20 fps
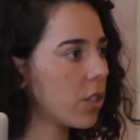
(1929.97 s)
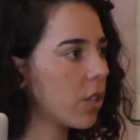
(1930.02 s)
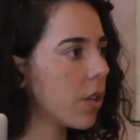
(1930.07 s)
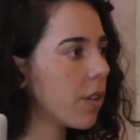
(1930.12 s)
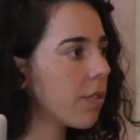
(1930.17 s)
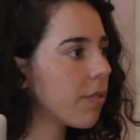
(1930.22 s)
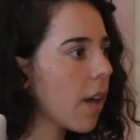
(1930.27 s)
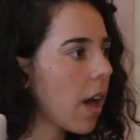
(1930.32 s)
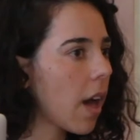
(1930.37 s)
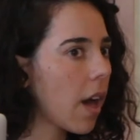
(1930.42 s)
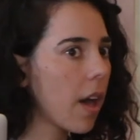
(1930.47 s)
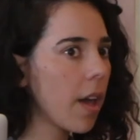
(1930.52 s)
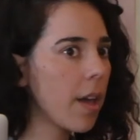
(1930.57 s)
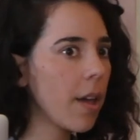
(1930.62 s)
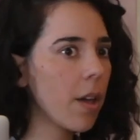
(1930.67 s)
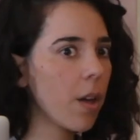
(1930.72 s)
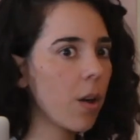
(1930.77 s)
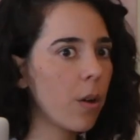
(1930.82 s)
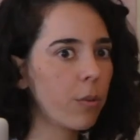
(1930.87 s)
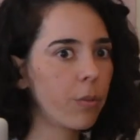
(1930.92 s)
So if
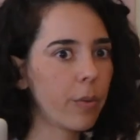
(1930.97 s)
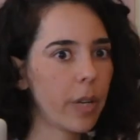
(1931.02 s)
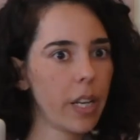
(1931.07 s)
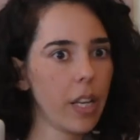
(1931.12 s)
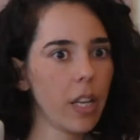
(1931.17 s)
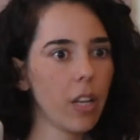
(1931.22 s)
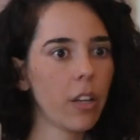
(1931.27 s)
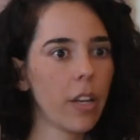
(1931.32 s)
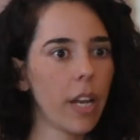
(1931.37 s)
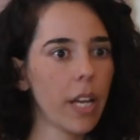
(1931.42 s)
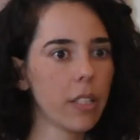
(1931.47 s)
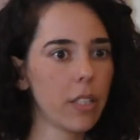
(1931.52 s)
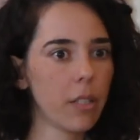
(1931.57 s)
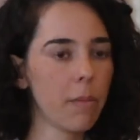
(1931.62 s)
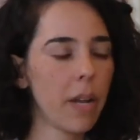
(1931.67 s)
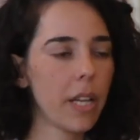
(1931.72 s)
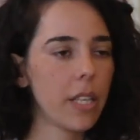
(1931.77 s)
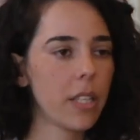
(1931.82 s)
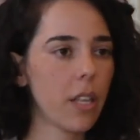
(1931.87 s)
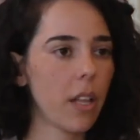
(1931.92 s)
I already connected
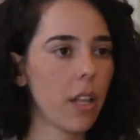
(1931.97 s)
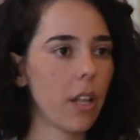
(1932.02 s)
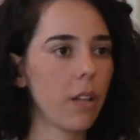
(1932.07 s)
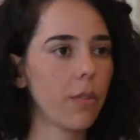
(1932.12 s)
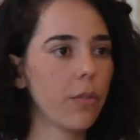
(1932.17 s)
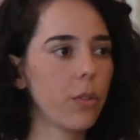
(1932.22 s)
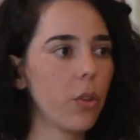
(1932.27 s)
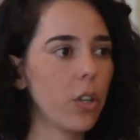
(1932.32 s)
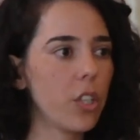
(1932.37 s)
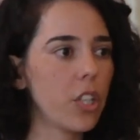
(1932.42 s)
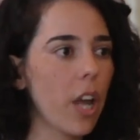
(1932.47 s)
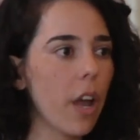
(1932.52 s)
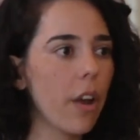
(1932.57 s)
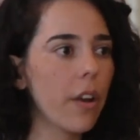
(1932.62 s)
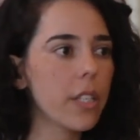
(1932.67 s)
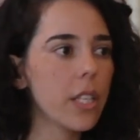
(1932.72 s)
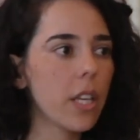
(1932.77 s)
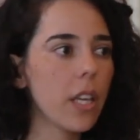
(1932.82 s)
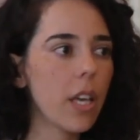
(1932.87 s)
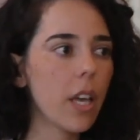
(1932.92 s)
myself to a
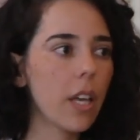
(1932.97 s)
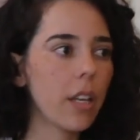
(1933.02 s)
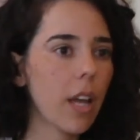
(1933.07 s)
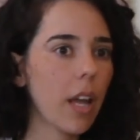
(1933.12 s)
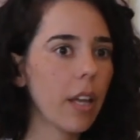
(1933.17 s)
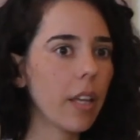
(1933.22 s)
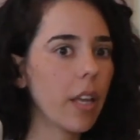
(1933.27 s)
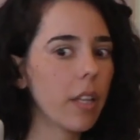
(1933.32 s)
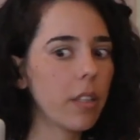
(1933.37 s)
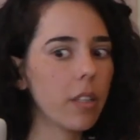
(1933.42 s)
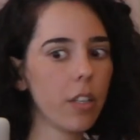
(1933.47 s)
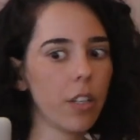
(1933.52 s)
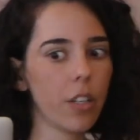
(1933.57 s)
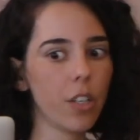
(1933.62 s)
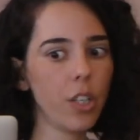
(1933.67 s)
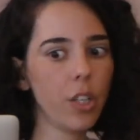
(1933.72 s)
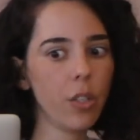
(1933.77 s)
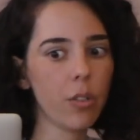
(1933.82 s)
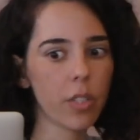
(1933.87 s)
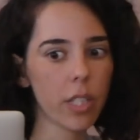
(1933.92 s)
charity and I get their
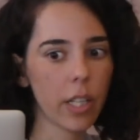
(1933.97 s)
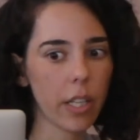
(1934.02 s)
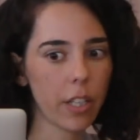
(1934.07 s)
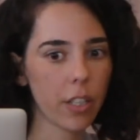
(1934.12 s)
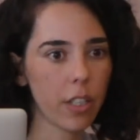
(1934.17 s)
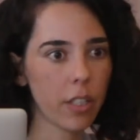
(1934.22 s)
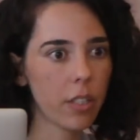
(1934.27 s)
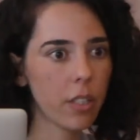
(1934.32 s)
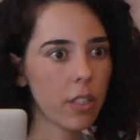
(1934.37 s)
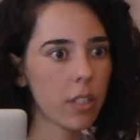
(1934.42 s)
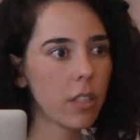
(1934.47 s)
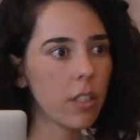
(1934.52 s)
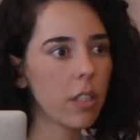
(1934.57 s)
newsletters,